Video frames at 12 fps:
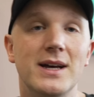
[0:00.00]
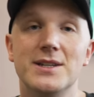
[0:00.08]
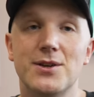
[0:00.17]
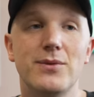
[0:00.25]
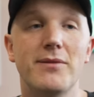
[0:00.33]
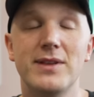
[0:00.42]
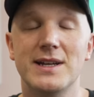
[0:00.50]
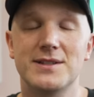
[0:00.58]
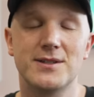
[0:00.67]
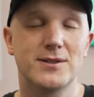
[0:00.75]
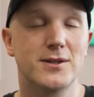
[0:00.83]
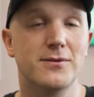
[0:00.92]
So whether that's
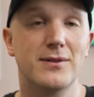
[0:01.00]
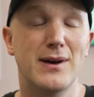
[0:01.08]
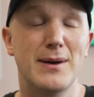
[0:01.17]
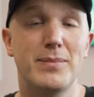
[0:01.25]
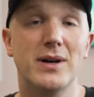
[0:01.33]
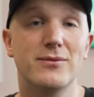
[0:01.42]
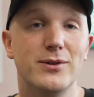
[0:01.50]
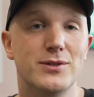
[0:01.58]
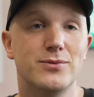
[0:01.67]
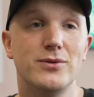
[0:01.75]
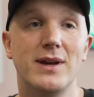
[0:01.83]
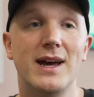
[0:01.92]
a software bug
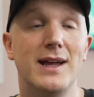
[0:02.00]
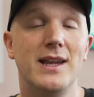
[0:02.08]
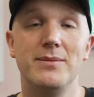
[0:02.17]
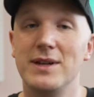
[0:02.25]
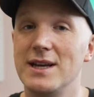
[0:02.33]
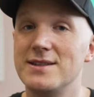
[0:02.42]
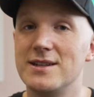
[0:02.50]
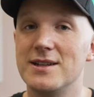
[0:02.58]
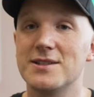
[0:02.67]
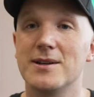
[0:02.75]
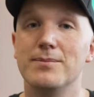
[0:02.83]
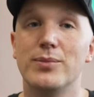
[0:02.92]
which will get eliminated at
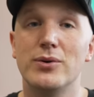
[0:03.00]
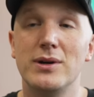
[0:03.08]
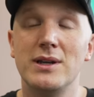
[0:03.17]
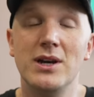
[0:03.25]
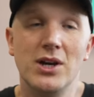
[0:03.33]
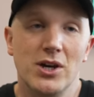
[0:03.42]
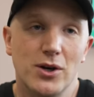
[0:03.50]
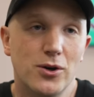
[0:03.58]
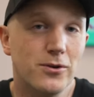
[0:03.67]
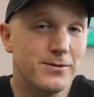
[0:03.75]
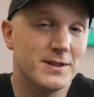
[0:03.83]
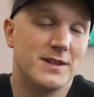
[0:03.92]
some point,
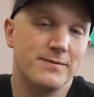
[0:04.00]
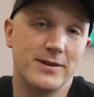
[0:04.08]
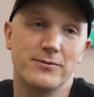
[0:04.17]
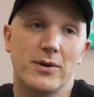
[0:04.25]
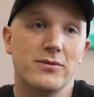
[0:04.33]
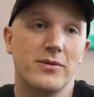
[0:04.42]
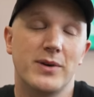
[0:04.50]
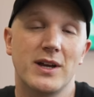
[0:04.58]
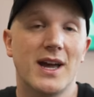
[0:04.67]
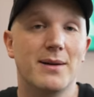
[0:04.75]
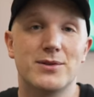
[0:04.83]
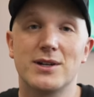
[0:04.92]
or if it's something wrong with my
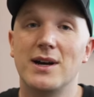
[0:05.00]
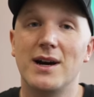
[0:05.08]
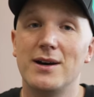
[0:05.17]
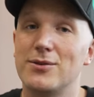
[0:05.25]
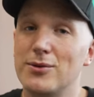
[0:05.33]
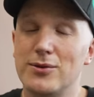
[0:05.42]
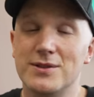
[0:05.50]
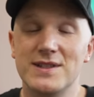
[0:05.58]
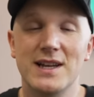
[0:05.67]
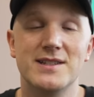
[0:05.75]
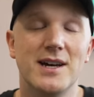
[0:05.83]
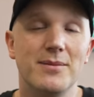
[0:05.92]
capture card or
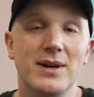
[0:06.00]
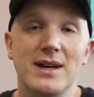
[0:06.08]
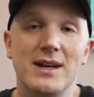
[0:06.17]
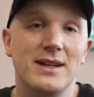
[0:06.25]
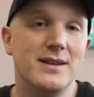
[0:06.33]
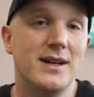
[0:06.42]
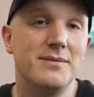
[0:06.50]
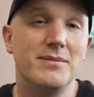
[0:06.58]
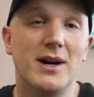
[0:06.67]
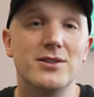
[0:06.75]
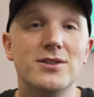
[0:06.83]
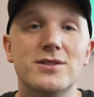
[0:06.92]
setup, then
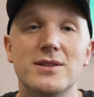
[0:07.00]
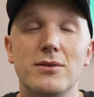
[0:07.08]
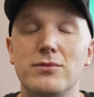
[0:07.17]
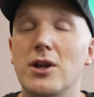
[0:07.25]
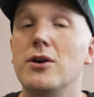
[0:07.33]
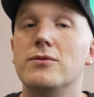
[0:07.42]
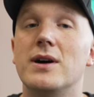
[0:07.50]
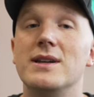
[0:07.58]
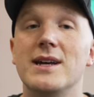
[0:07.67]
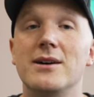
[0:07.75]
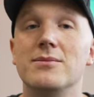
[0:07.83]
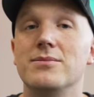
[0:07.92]
I just don't know right
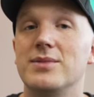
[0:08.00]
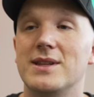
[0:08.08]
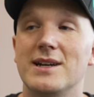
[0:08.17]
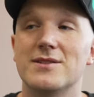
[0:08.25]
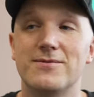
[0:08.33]
now, but that's